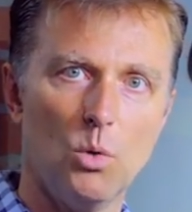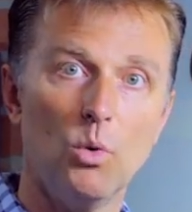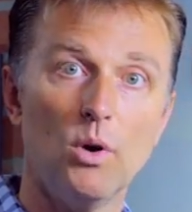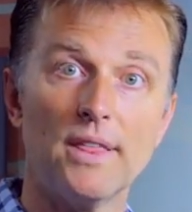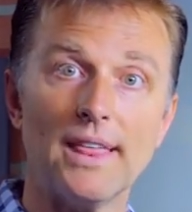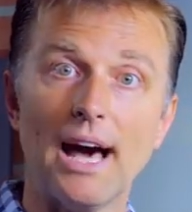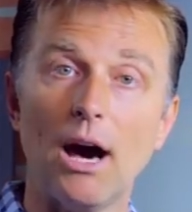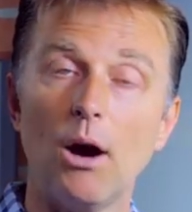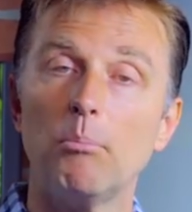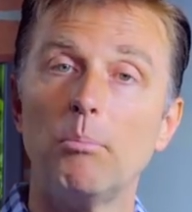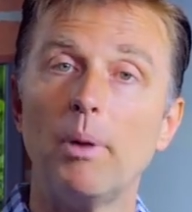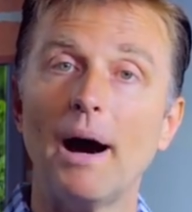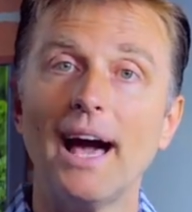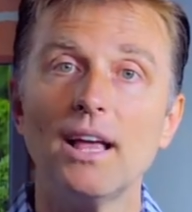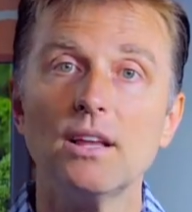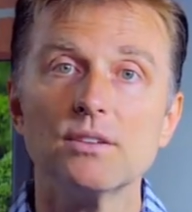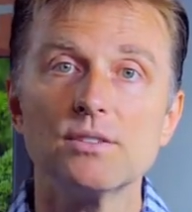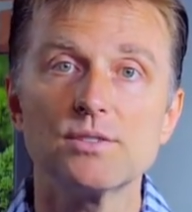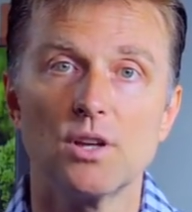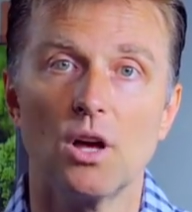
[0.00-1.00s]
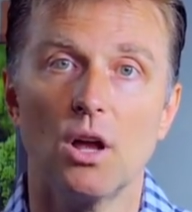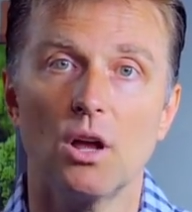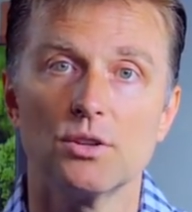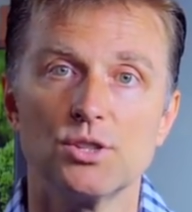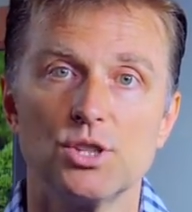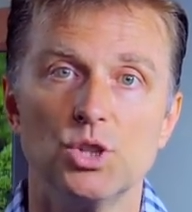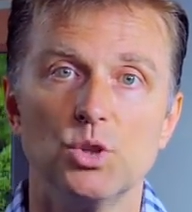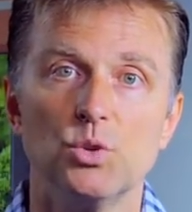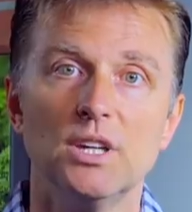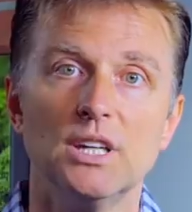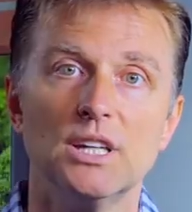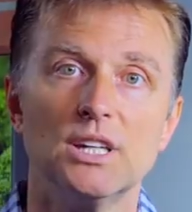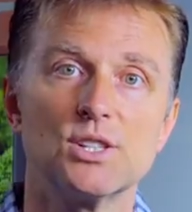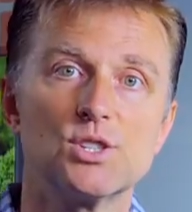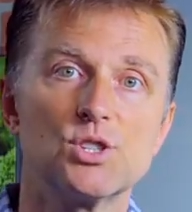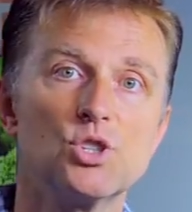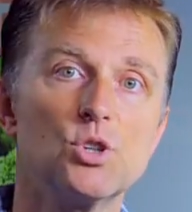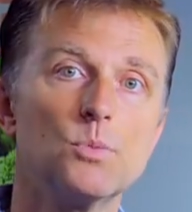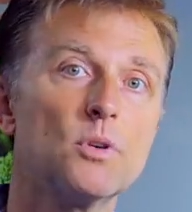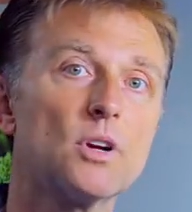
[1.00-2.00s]
Without bile salts, you get a
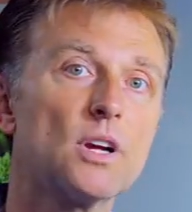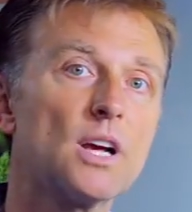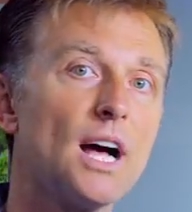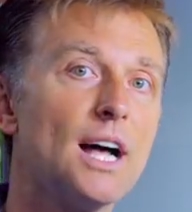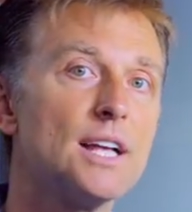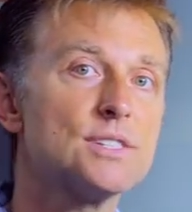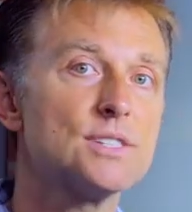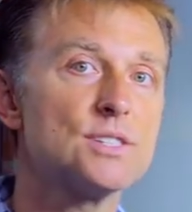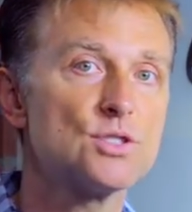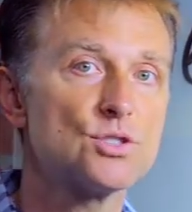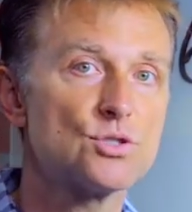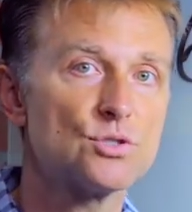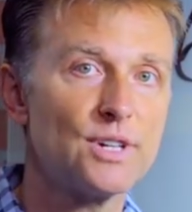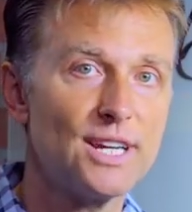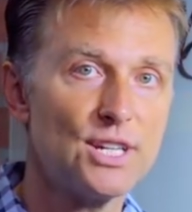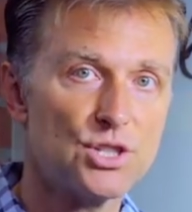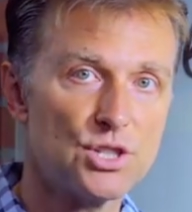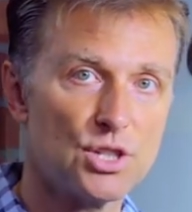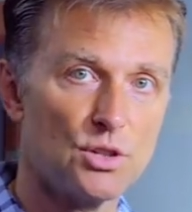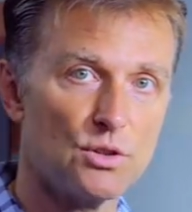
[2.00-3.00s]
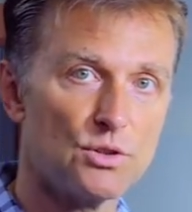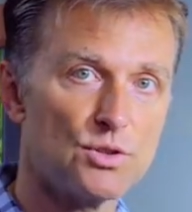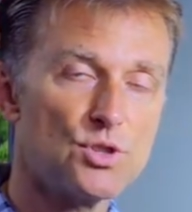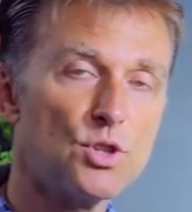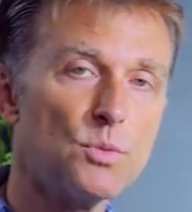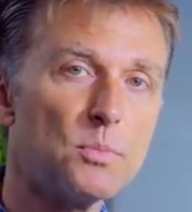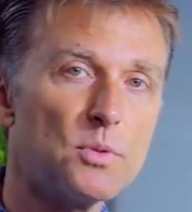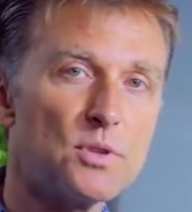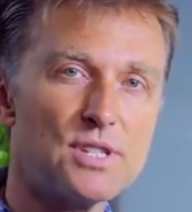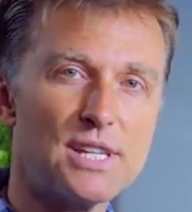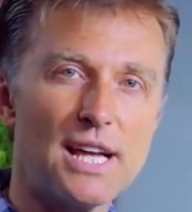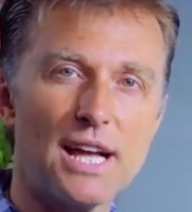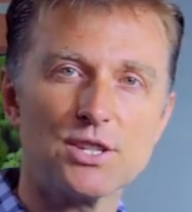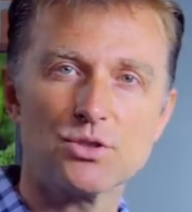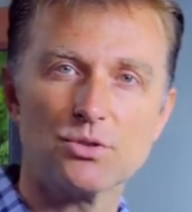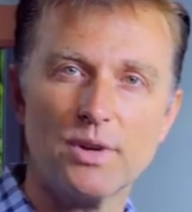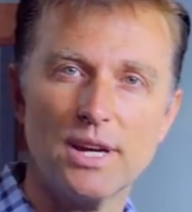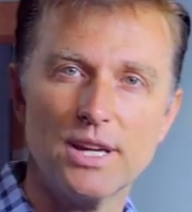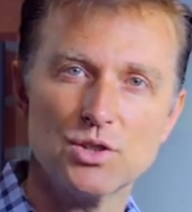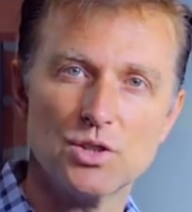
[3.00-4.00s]
super concentration or super
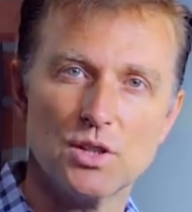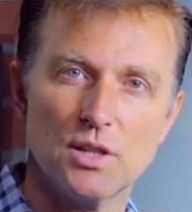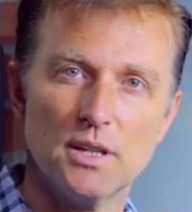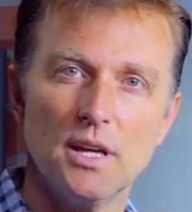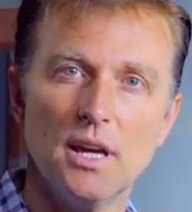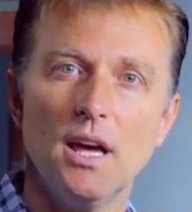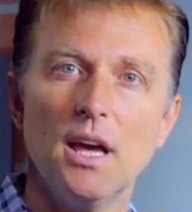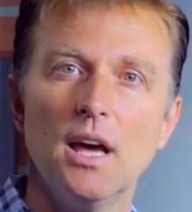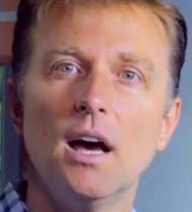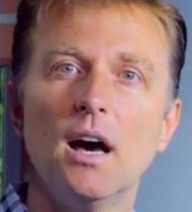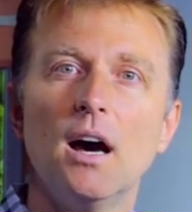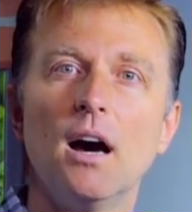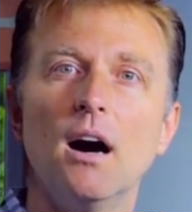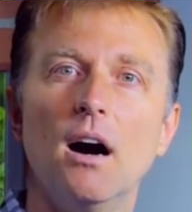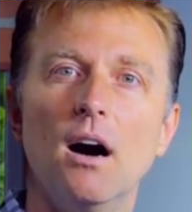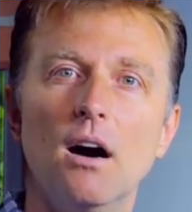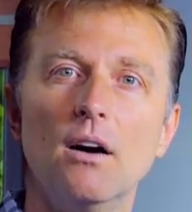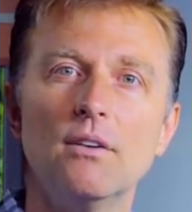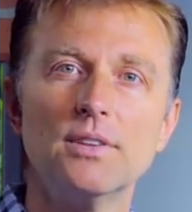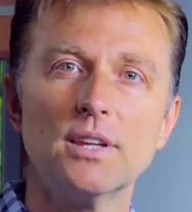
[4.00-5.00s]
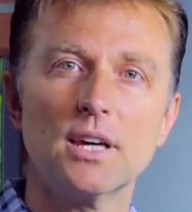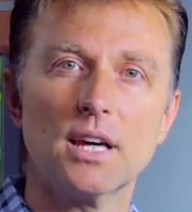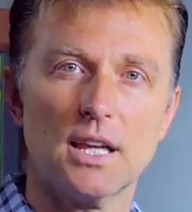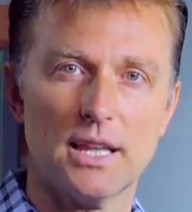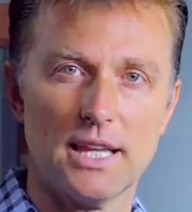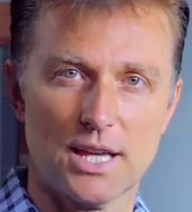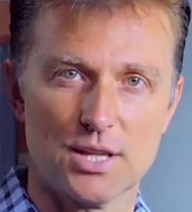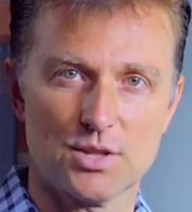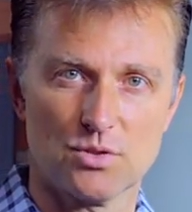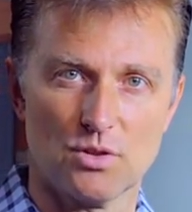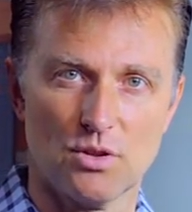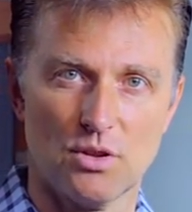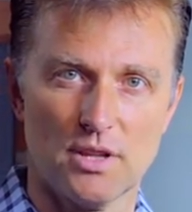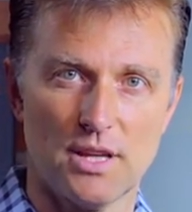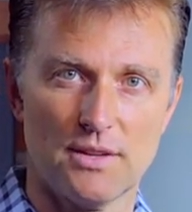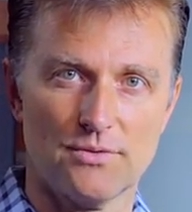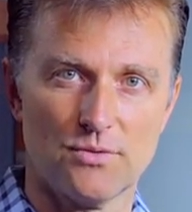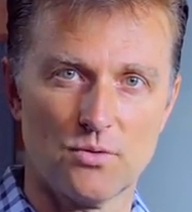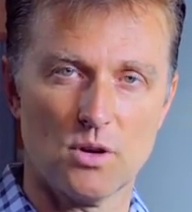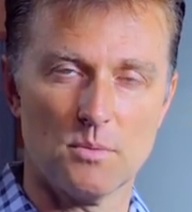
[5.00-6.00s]
saturation of the
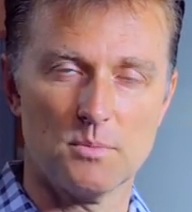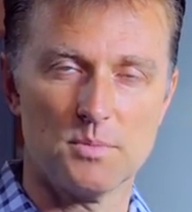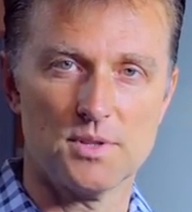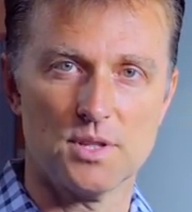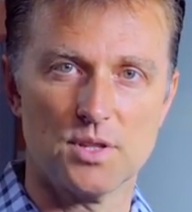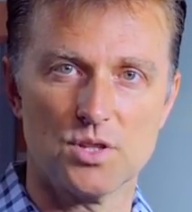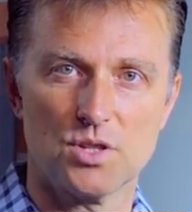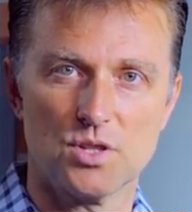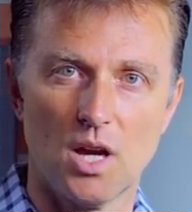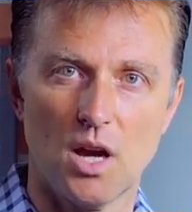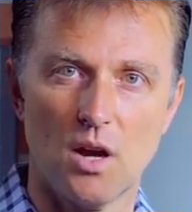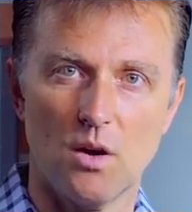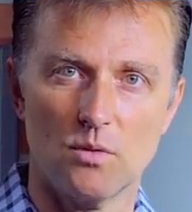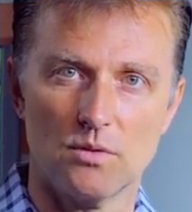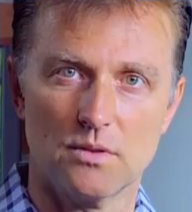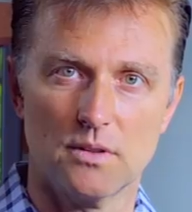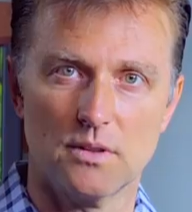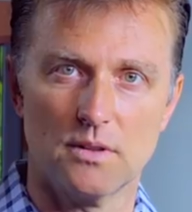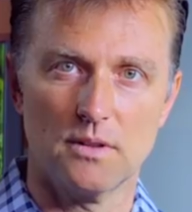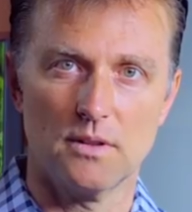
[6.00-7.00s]
cholesterol that forms the stone.